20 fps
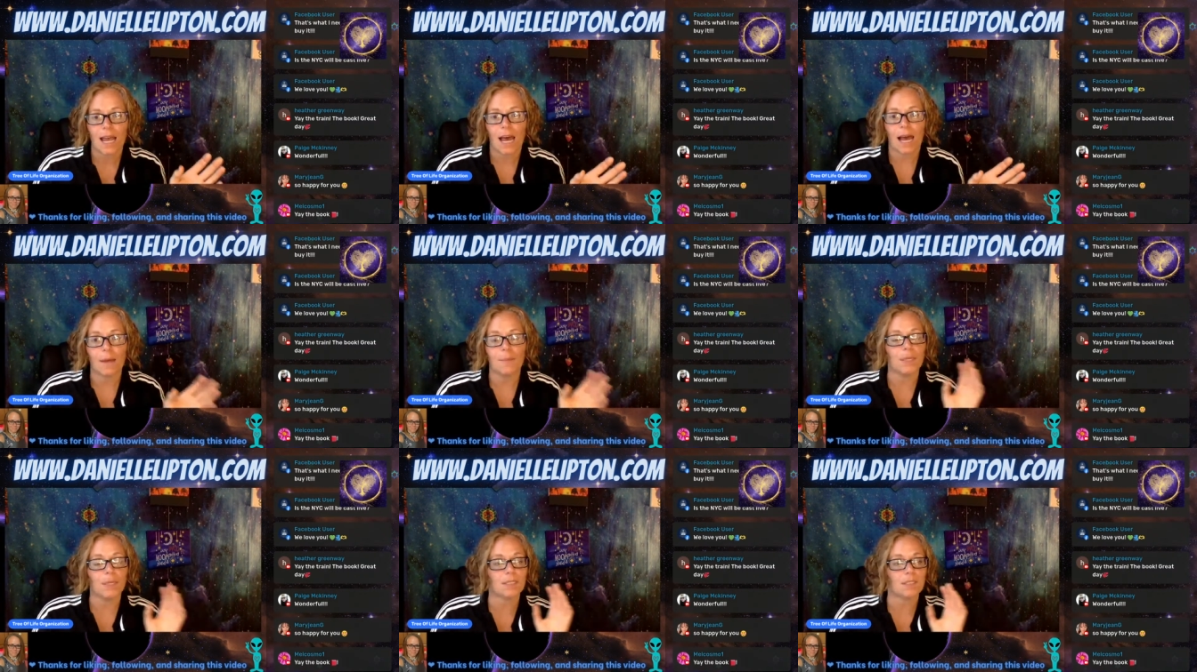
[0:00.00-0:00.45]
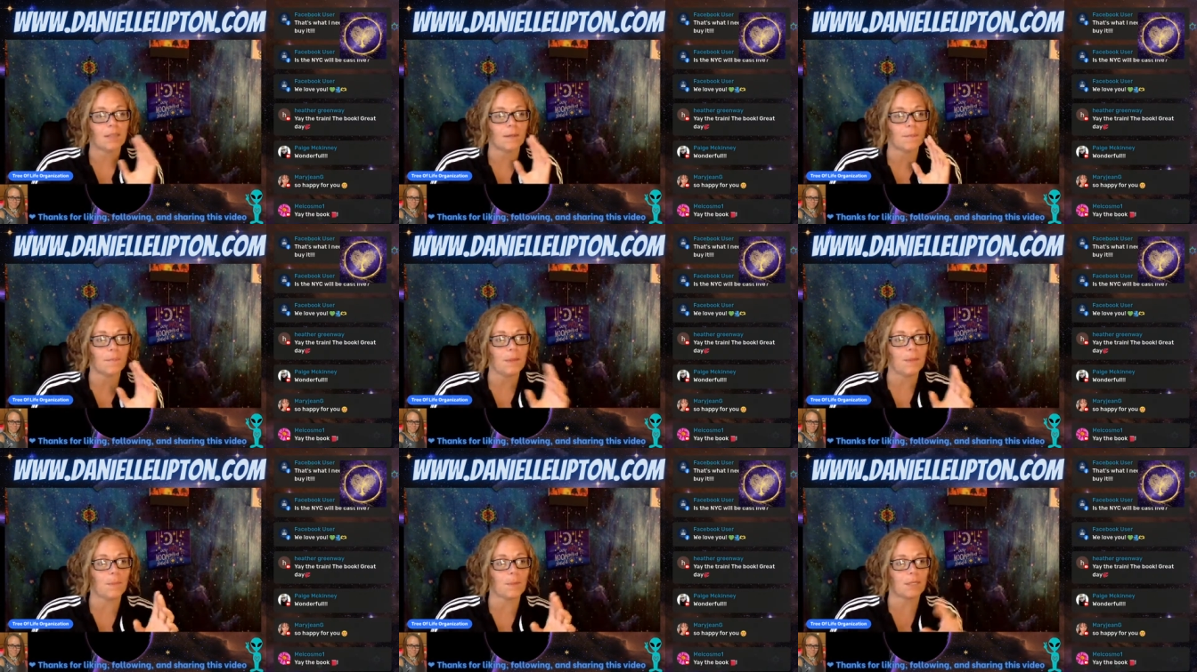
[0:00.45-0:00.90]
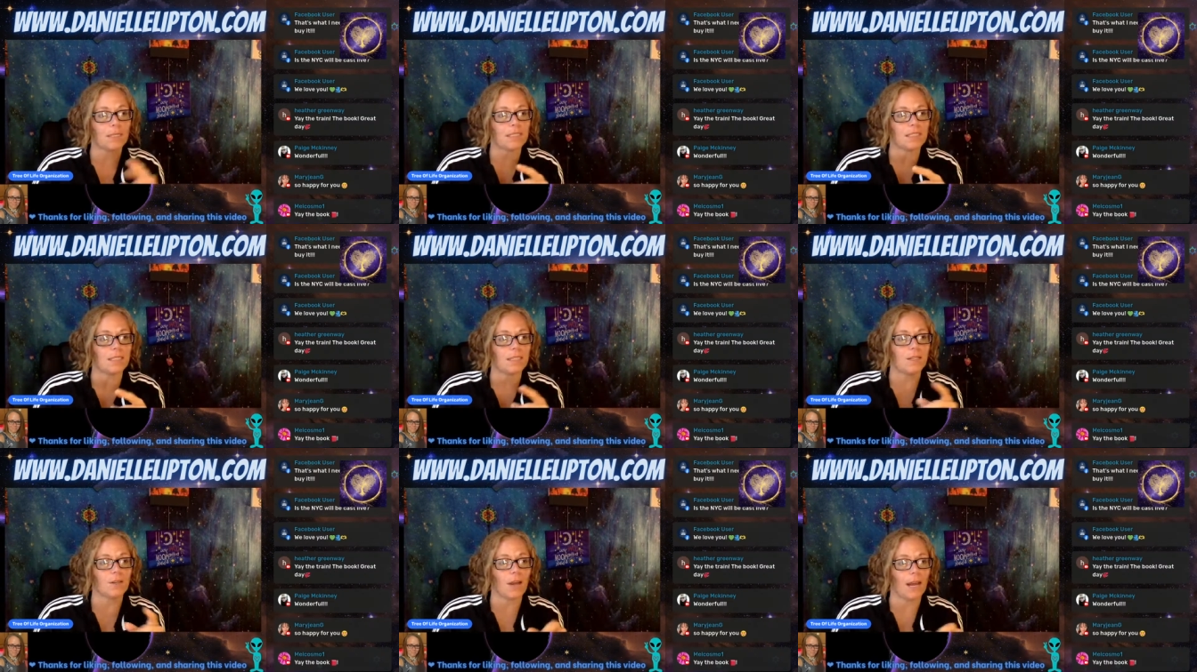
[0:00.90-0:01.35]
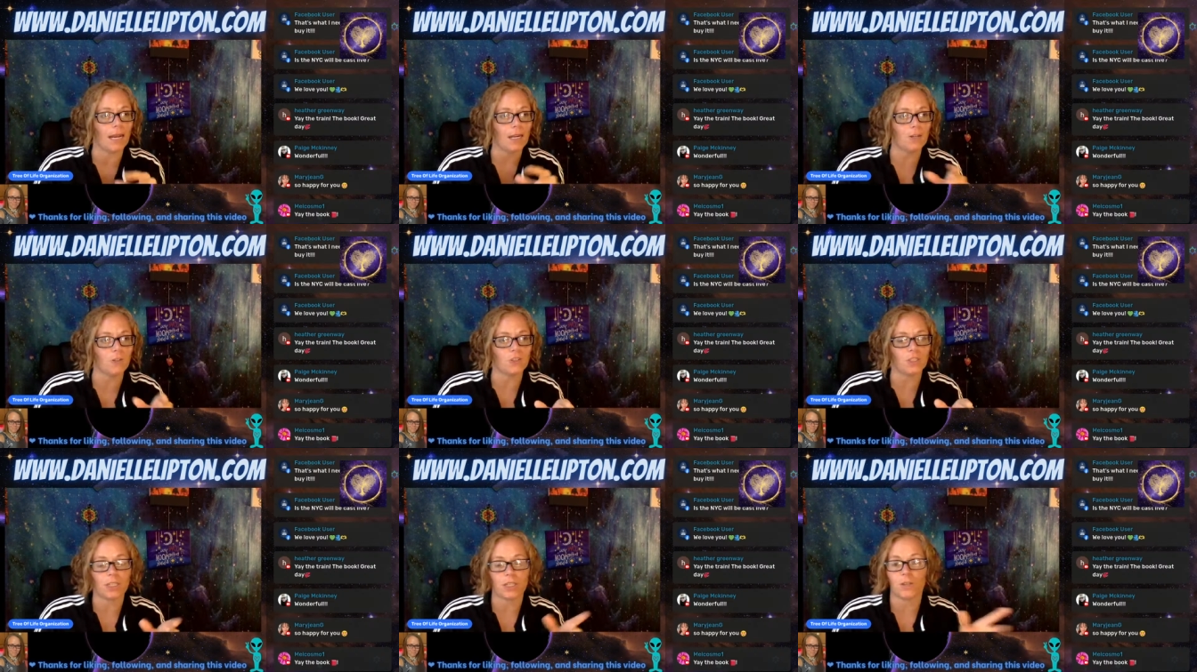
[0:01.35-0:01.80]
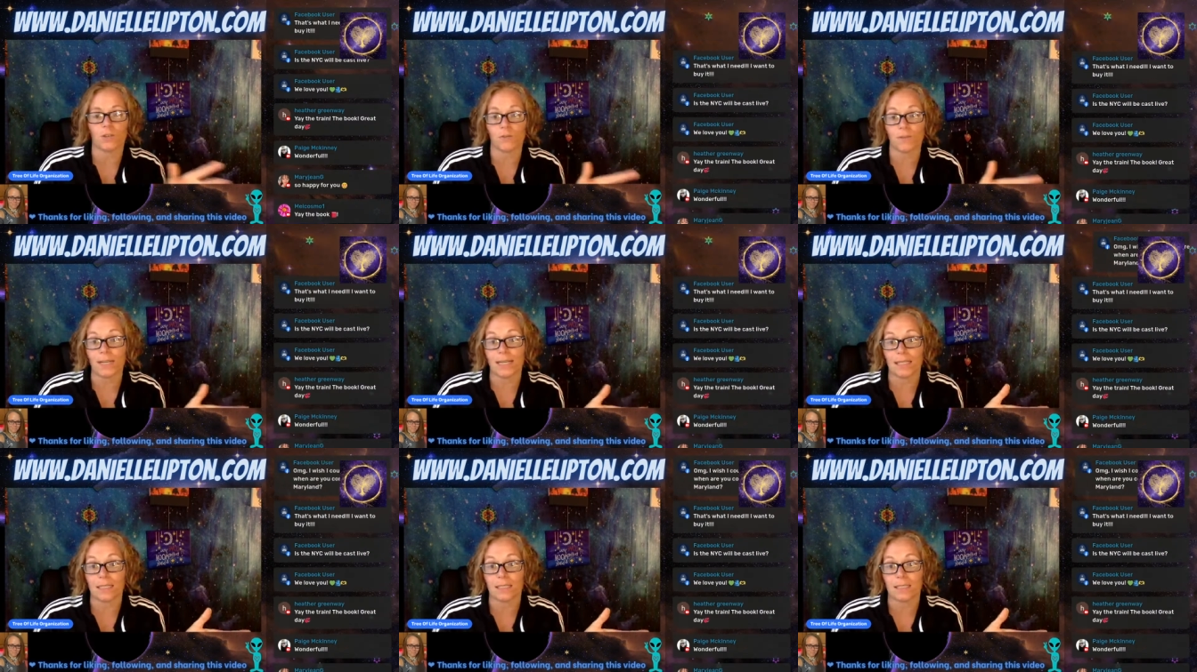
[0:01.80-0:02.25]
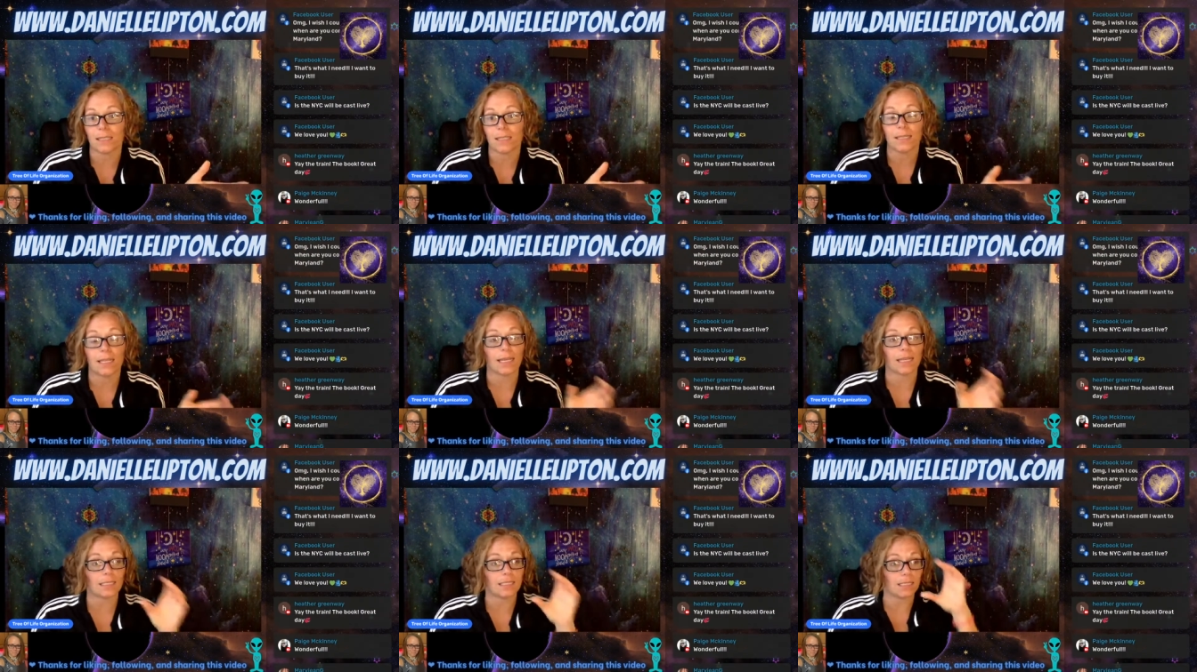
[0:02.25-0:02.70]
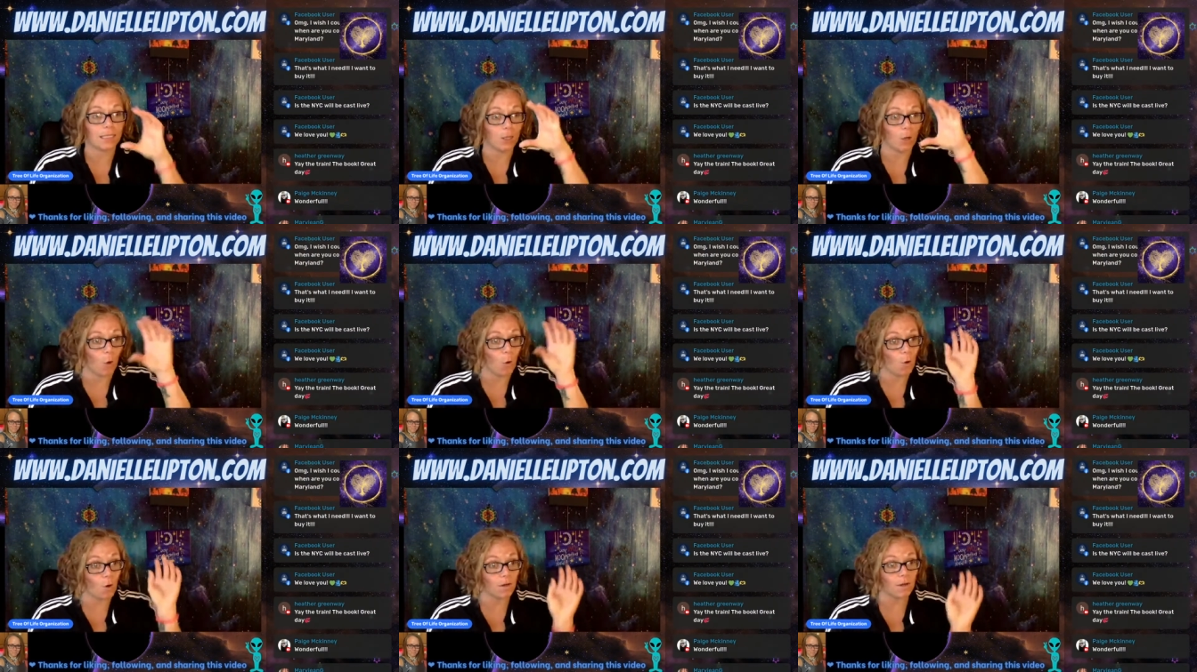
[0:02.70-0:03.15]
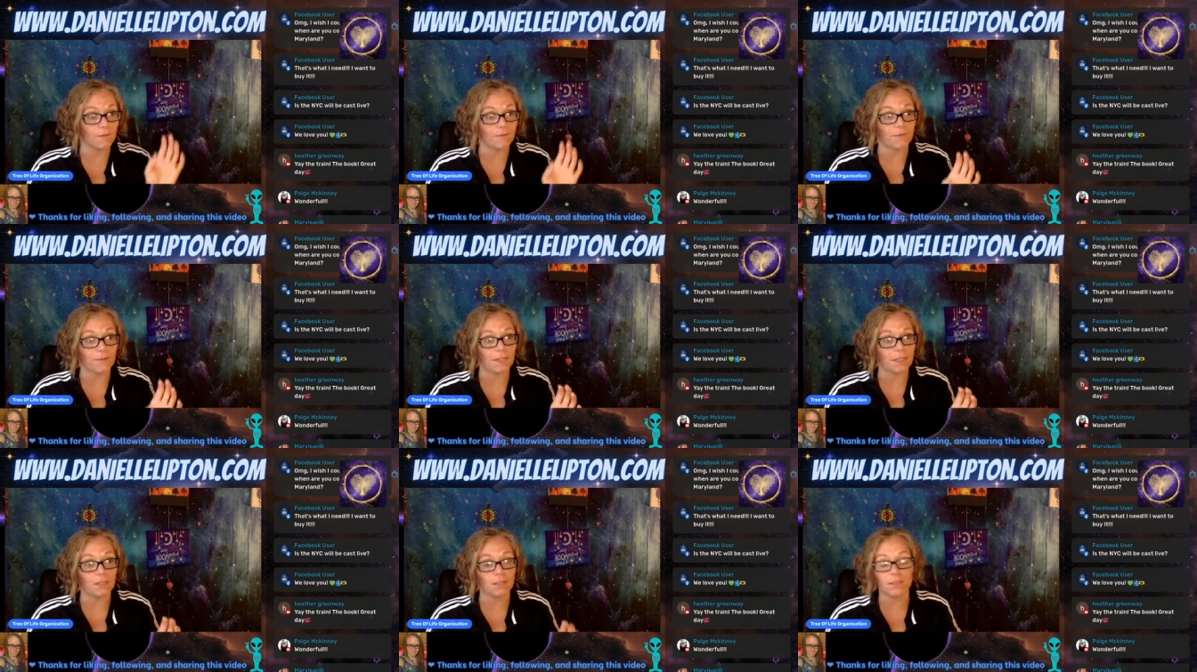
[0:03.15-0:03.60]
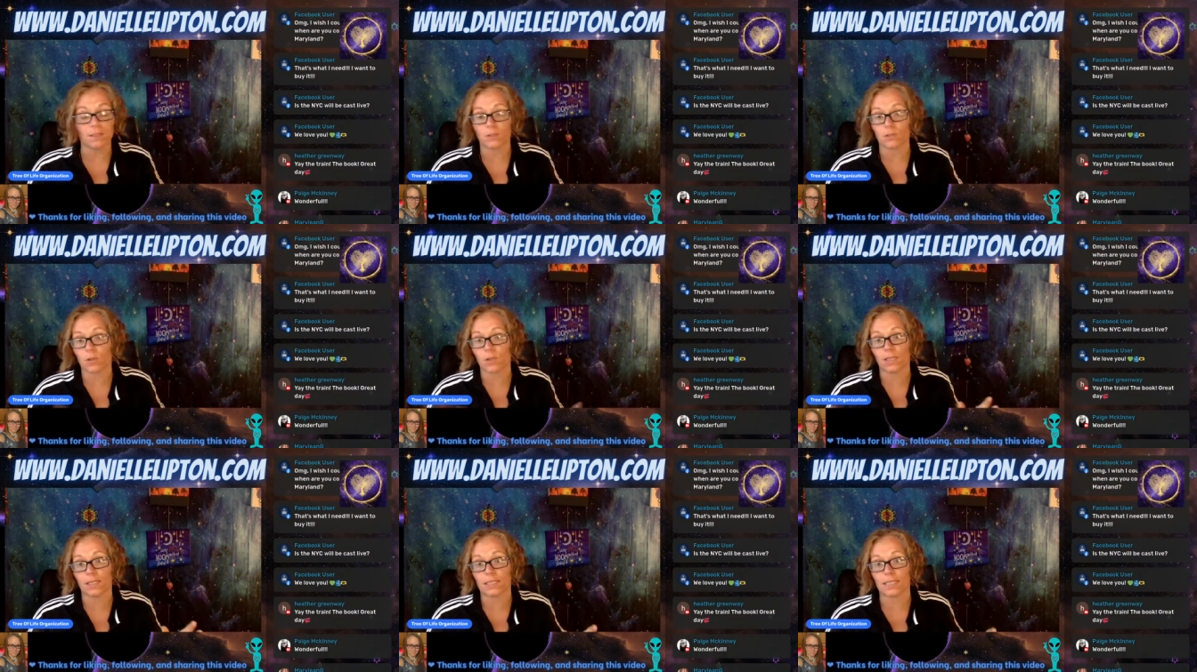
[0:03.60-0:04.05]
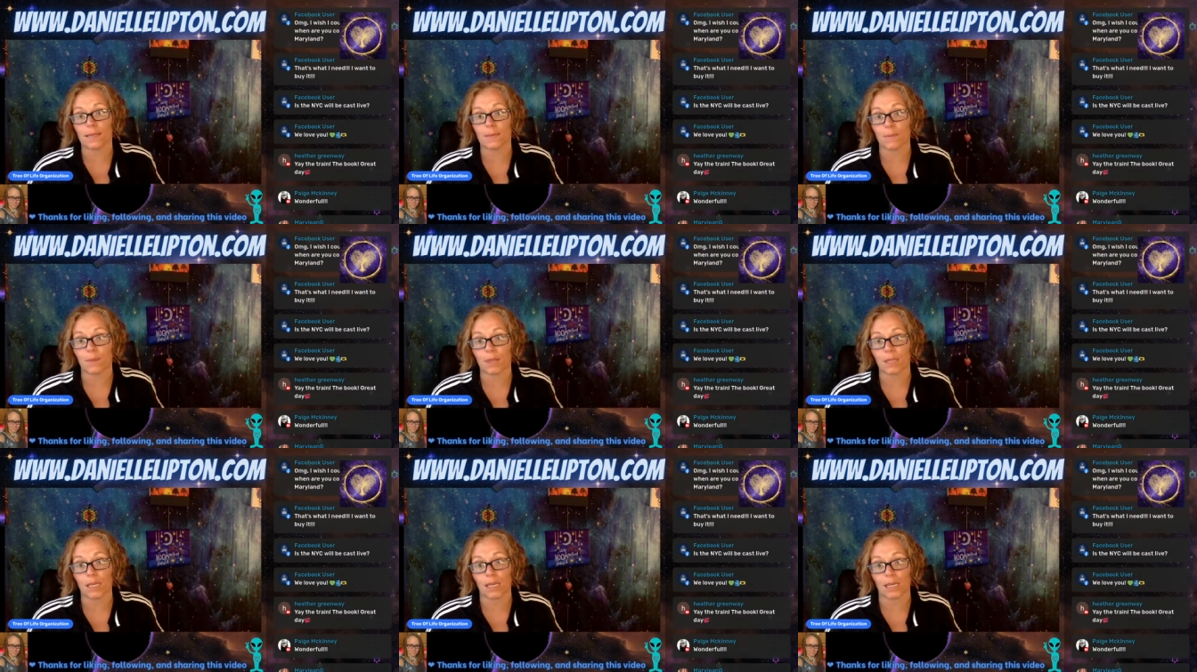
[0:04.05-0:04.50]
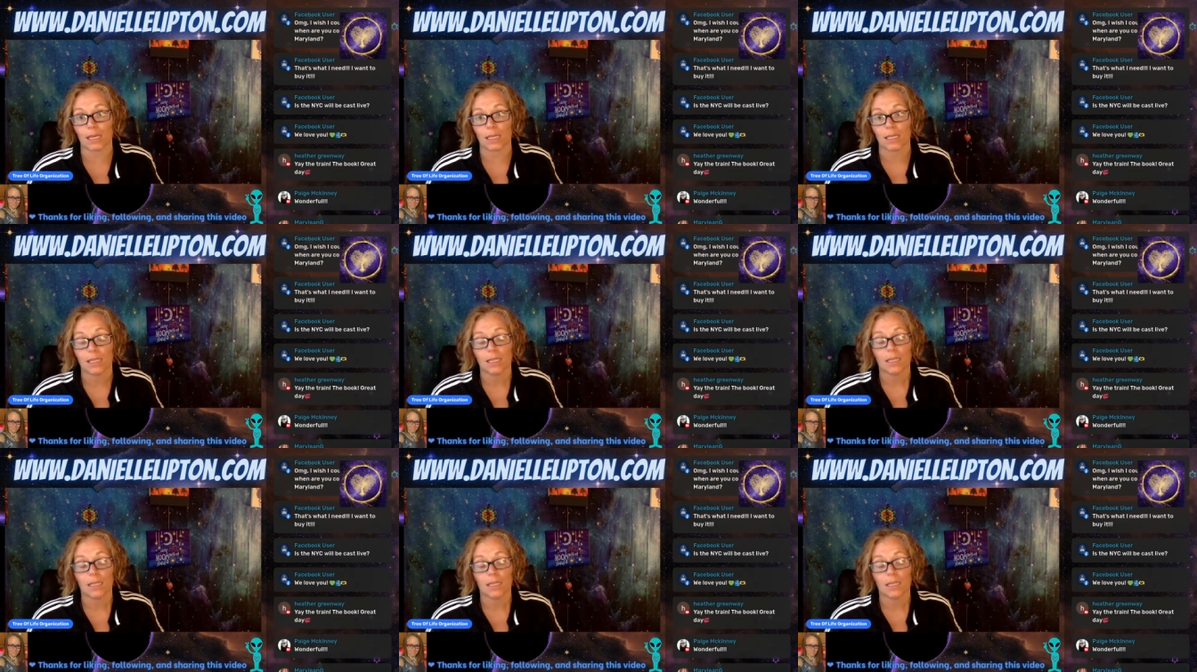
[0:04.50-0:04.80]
I mean, some people can see your energy grids. They can see your aura field. It's all the same thing.